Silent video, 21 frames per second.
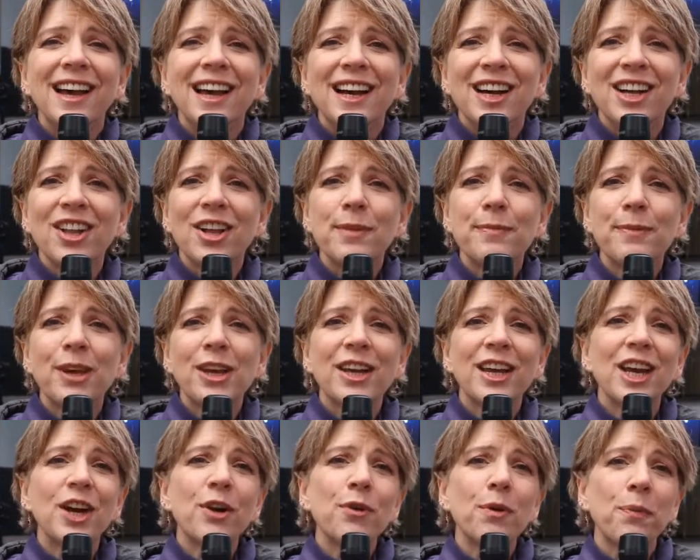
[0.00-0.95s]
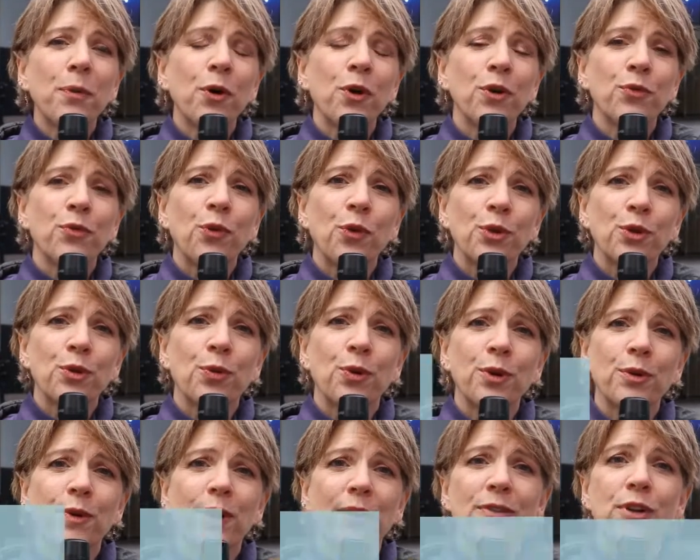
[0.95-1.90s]
Columbia Care reported fourth
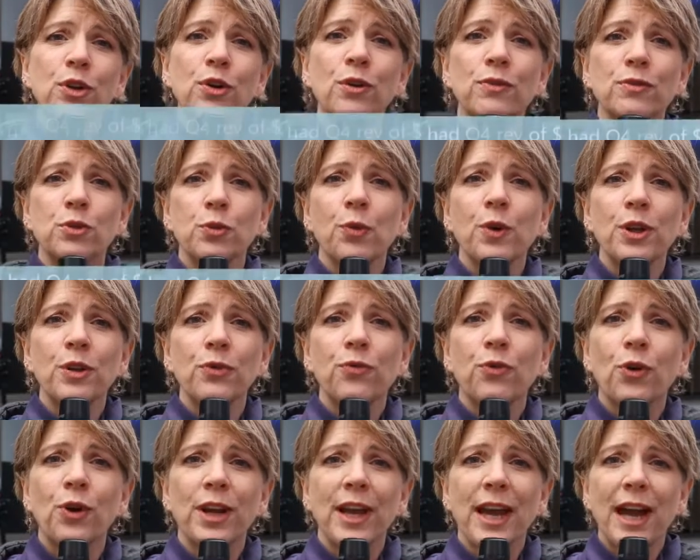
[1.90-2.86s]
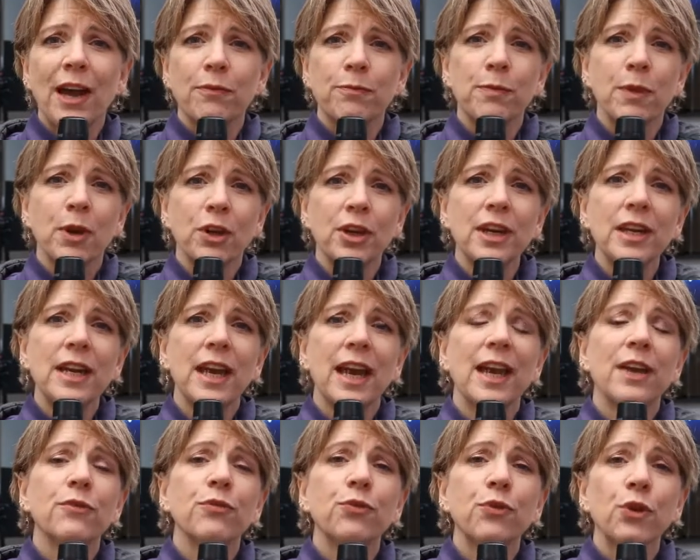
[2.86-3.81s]
quarter revenue of $24.5 million
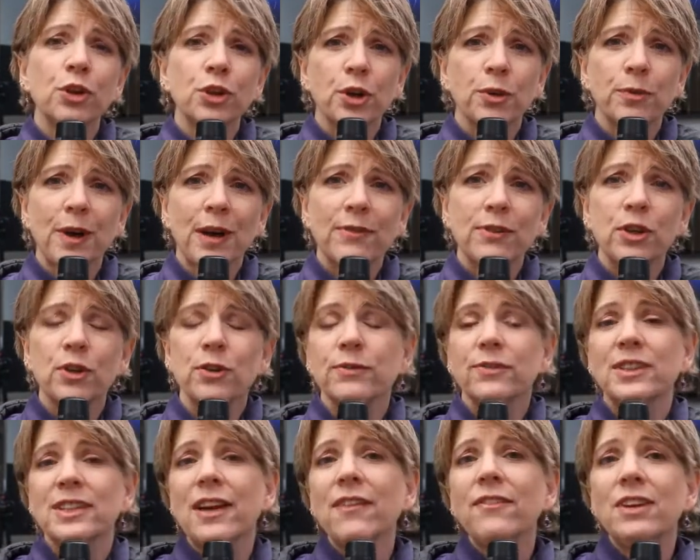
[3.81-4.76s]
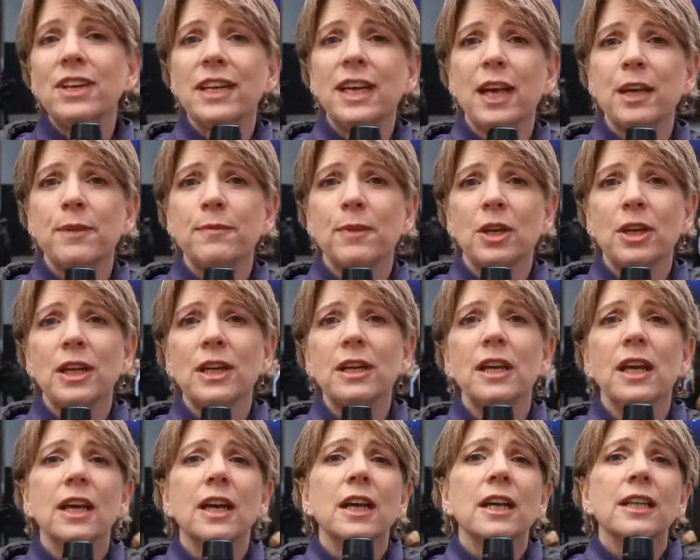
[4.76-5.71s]
and full year revenue of $78 million.
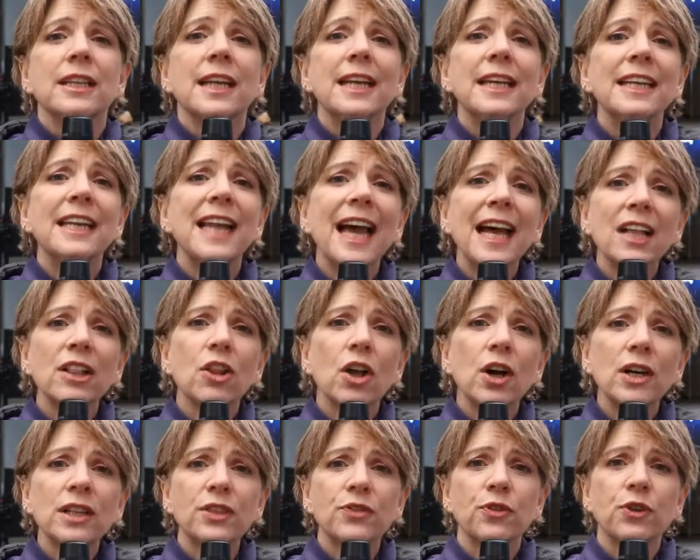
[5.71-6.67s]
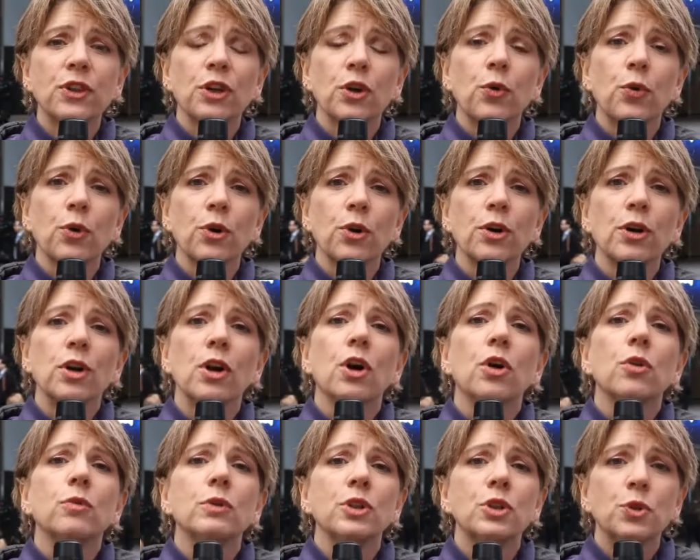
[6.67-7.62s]
The net loss for the quarter
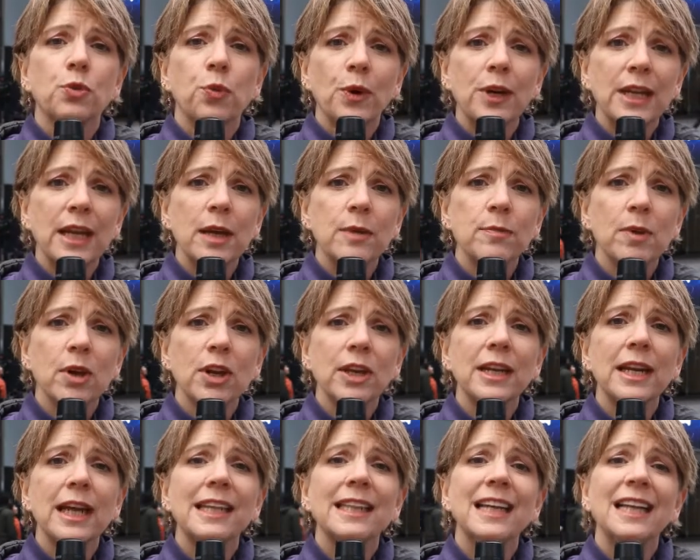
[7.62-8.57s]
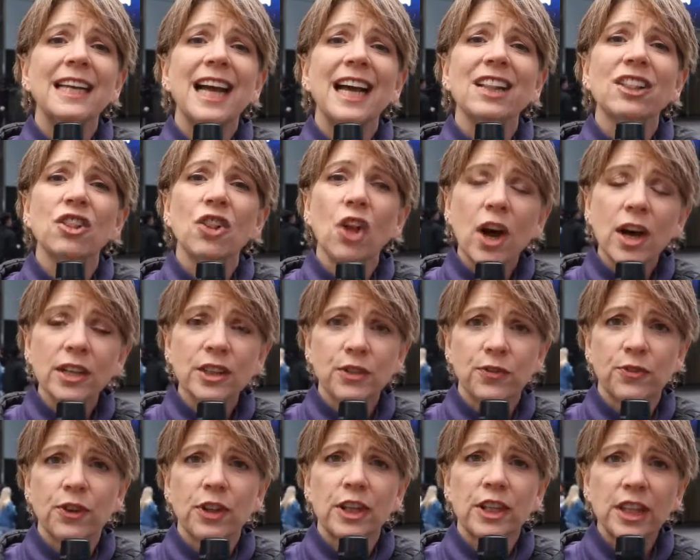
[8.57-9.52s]
was $28 million and the net
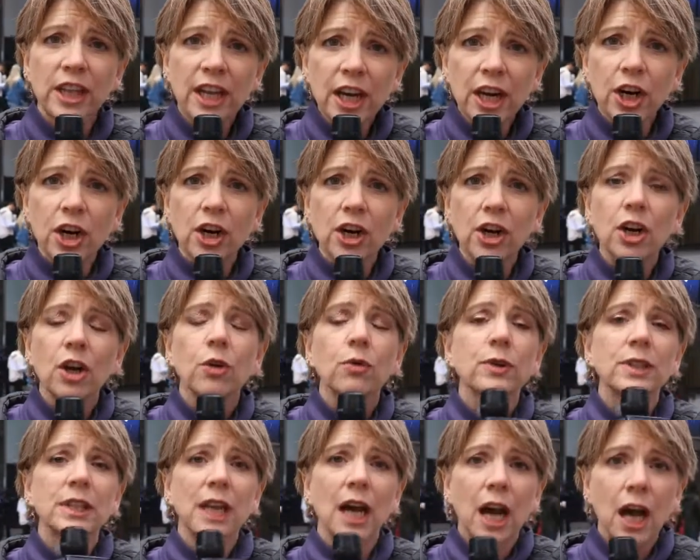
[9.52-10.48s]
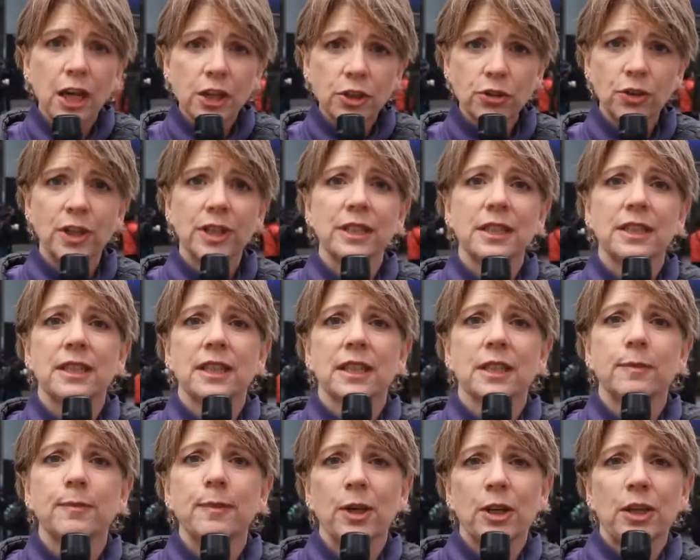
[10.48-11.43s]
loss for the year was
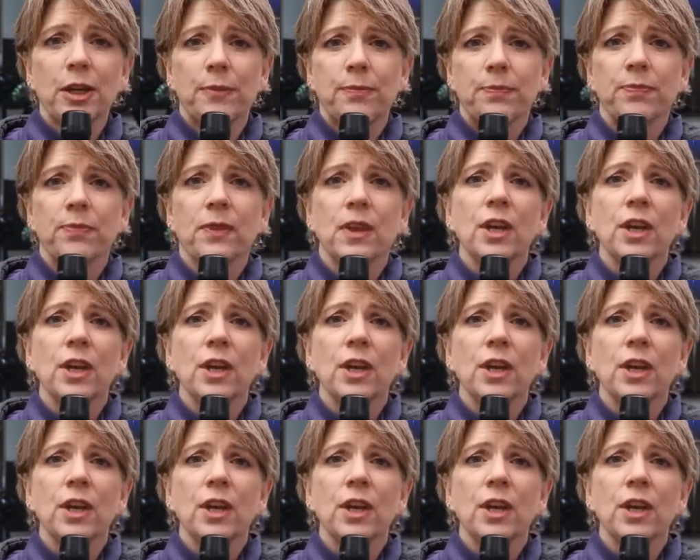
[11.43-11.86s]
$106 million.